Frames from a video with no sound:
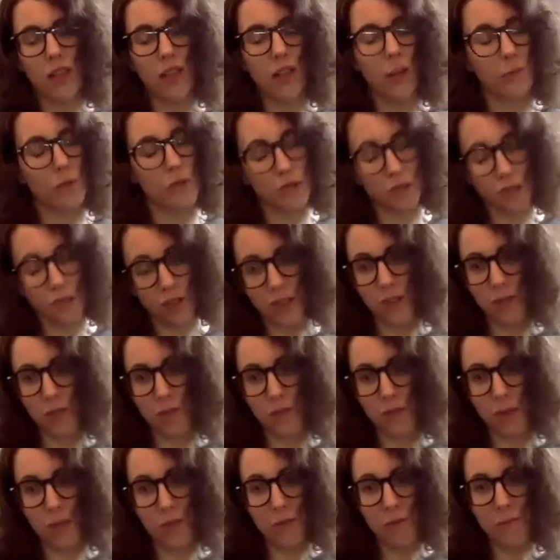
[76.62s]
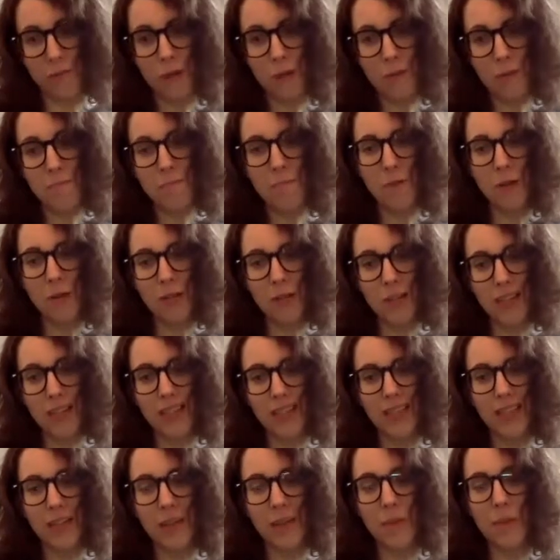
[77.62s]
I'm sure you may
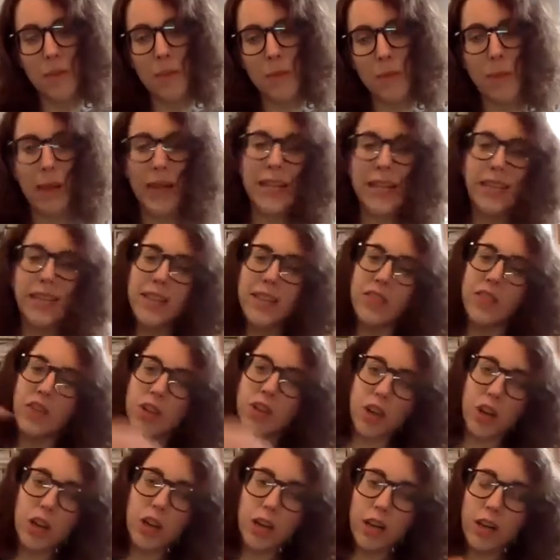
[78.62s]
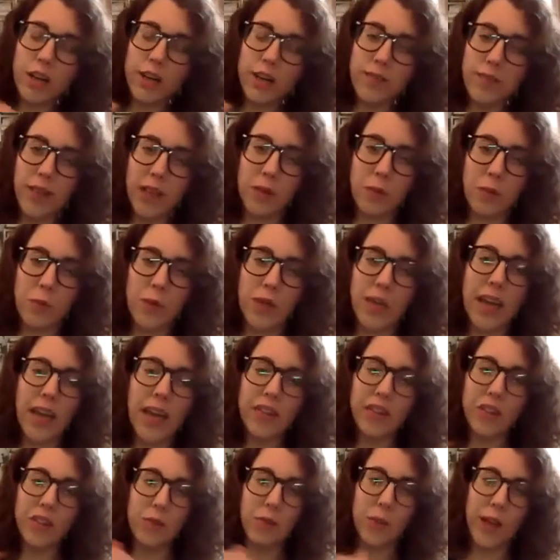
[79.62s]
remember, bending the curve. Can we
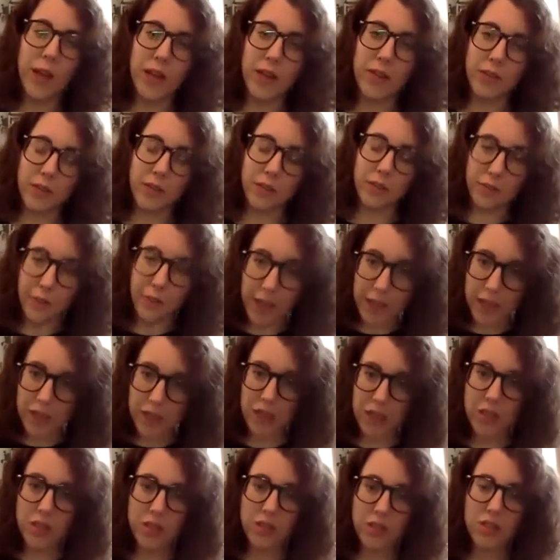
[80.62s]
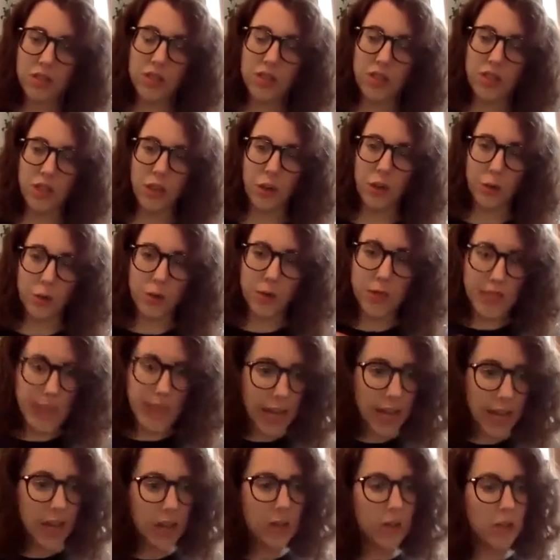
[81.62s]
get the rate of infection to go
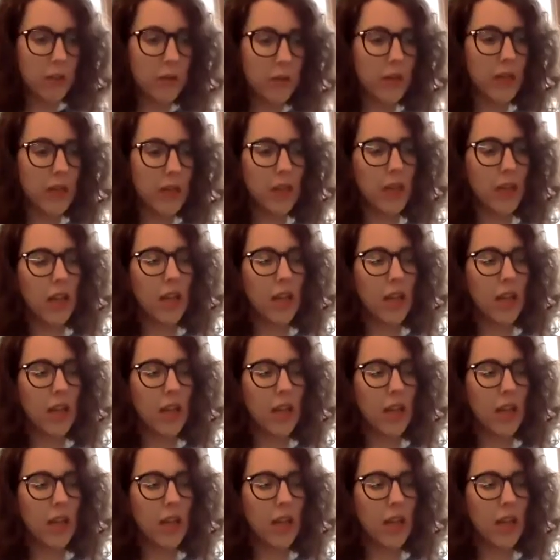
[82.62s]
down?